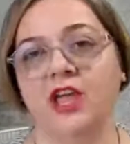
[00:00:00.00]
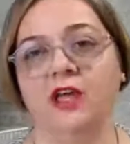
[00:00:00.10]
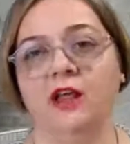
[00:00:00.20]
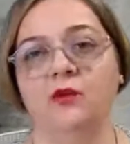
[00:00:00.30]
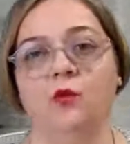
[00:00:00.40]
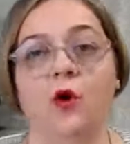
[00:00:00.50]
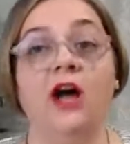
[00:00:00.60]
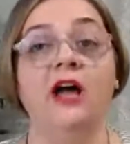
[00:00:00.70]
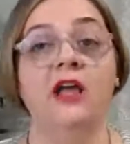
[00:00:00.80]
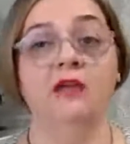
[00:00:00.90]
And
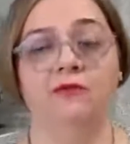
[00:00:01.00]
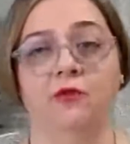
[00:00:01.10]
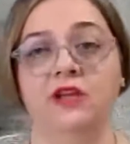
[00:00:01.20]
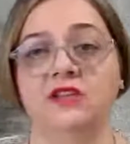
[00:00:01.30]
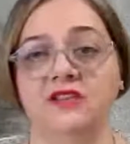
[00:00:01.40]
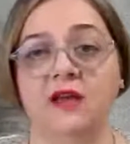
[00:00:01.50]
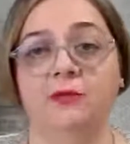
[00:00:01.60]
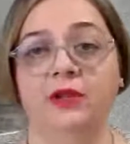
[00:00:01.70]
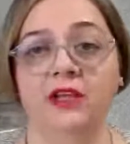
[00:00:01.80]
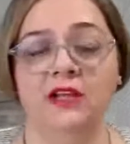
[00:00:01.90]
why, for
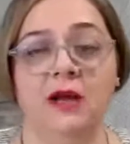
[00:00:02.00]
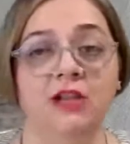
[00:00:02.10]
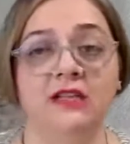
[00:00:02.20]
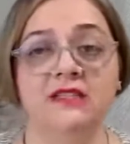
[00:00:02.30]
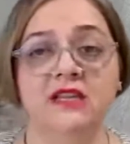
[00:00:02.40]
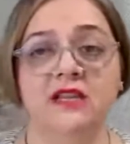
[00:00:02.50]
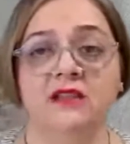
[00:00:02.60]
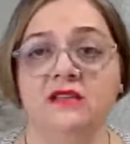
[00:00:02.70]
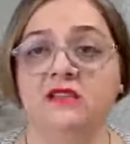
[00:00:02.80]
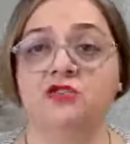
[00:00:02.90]
example, and I'm not saying
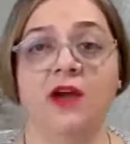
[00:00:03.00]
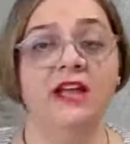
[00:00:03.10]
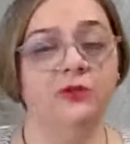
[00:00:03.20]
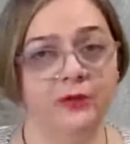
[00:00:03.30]
this is right,